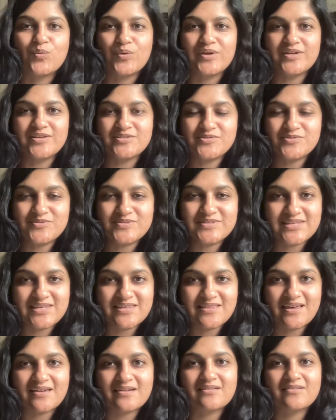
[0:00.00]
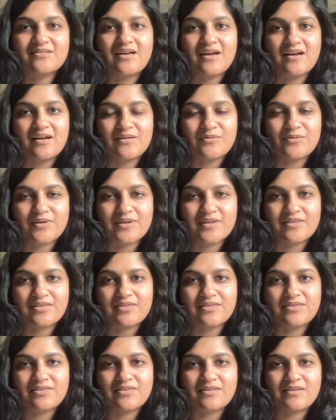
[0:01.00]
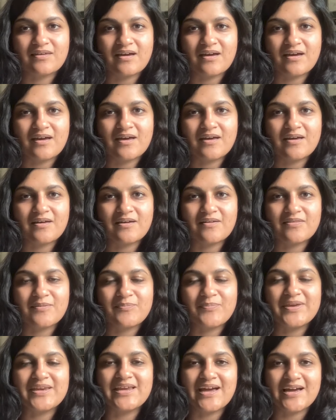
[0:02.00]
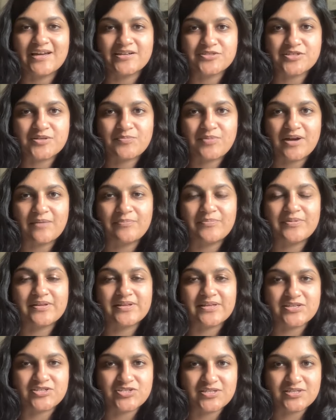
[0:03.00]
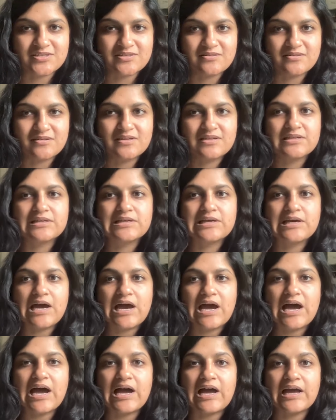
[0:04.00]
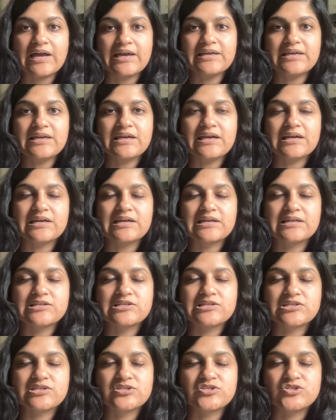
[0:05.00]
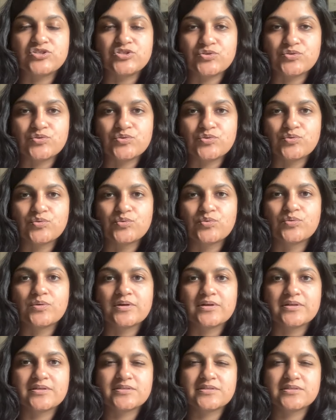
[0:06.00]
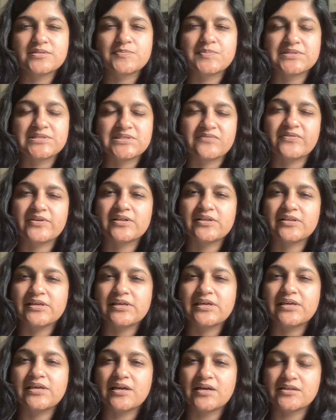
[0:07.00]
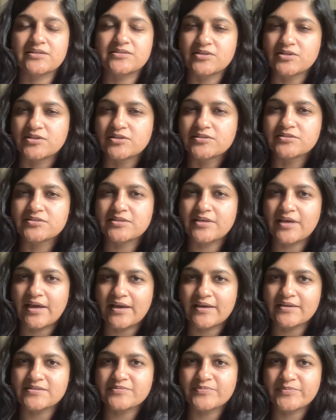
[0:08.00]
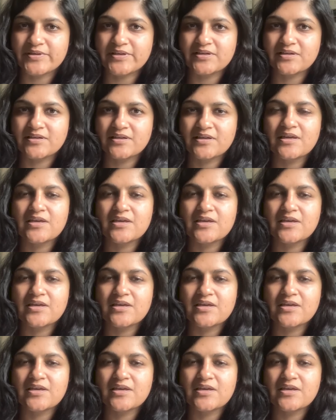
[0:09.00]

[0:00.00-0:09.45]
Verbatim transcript: We do see that a lot with the pediatric population. I do specifically adult asthma,